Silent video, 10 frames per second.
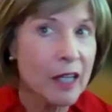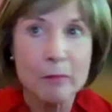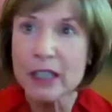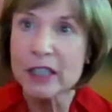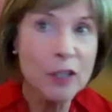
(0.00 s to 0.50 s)

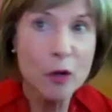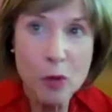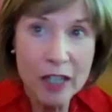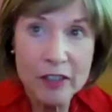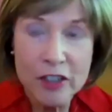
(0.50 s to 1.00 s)
But you know
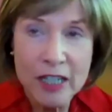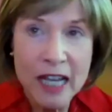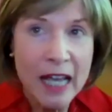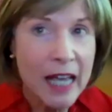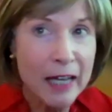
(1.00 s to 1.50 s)
what?
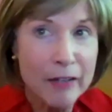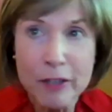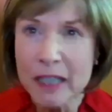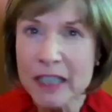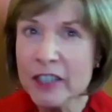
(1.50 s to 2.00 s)

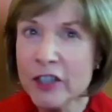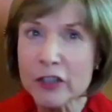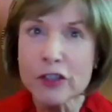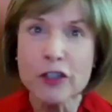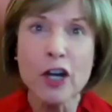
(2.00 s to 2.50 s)
Everybody
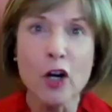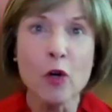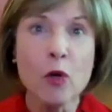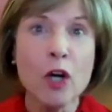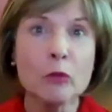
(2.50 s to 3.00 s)
doesn't
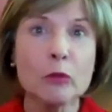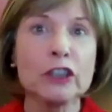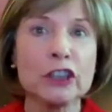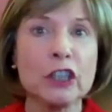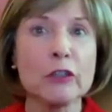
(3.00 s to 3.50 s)
know what
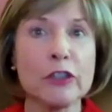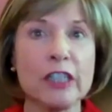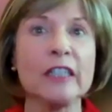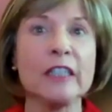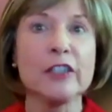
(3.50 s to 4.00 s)
shows
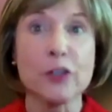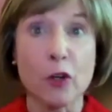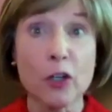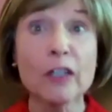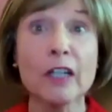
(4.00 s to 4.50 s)
in his
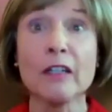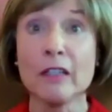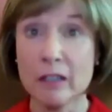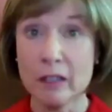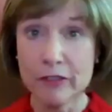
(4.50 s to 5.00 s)
aura
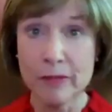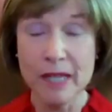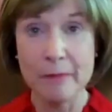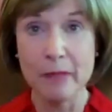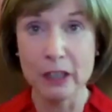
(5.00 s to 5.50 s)
from
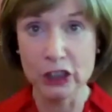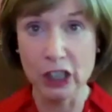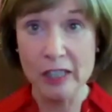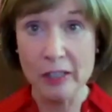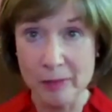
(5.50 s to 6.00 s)
that
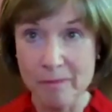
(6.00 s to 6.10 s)
mugshot.